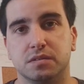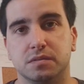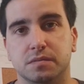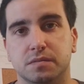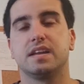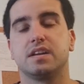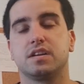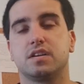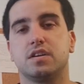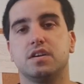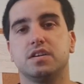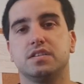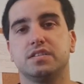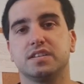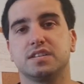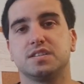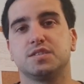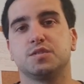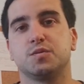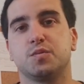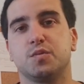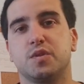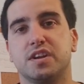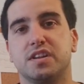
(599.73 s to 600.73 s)
In
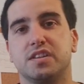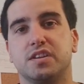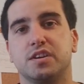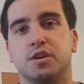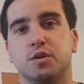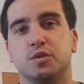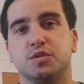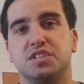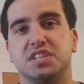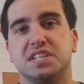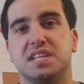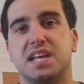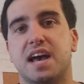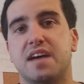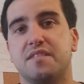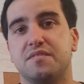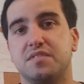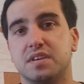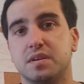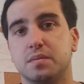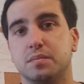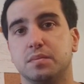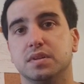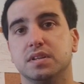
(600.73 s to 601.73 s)
contexts where the coaches have
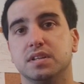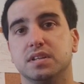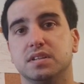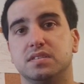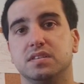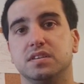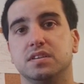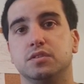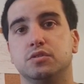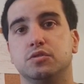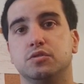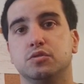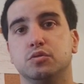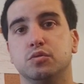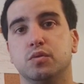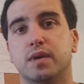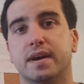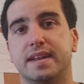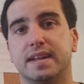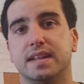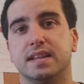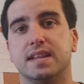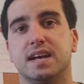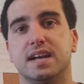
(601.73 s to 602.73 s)
the ability to
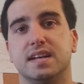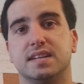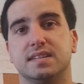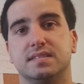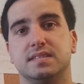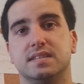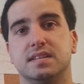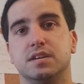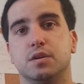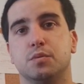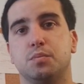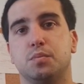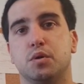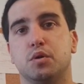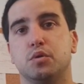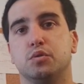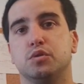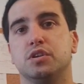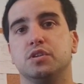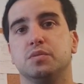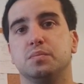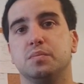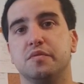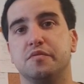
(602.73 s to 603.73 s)
analyze the
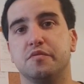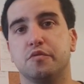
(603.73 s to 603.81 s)
opponent